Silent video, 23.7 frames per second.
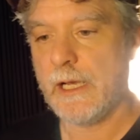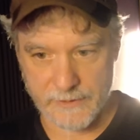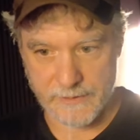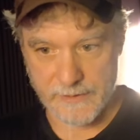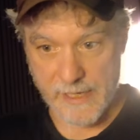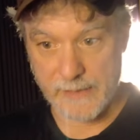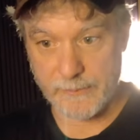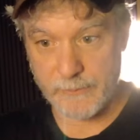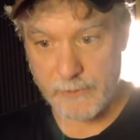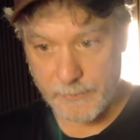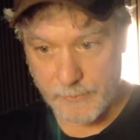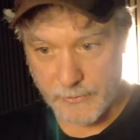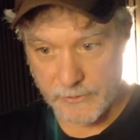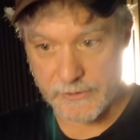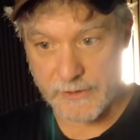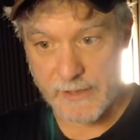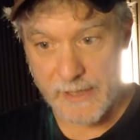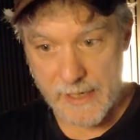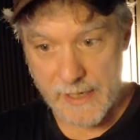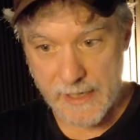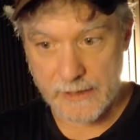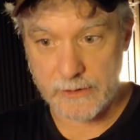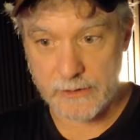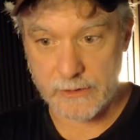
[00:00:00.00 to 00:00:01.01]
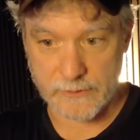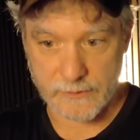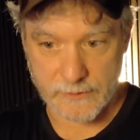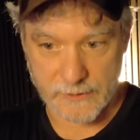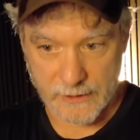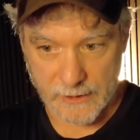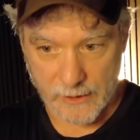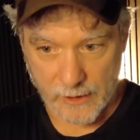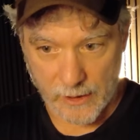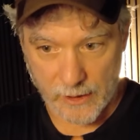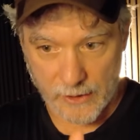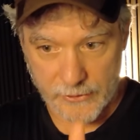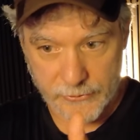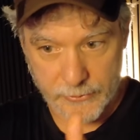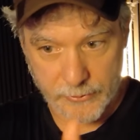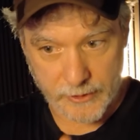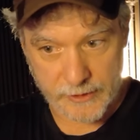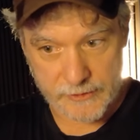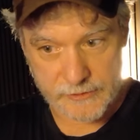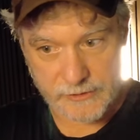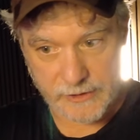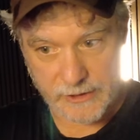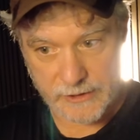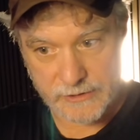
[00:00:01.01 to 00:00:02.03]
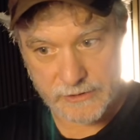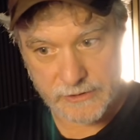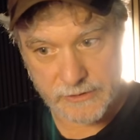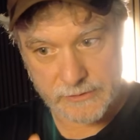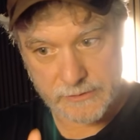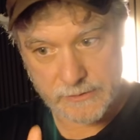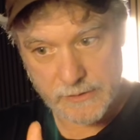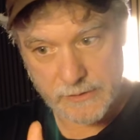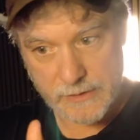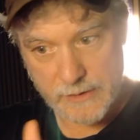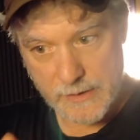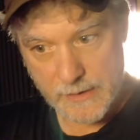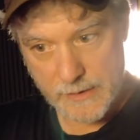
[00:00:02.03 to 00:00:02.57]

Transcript: Then we put the header, the authorization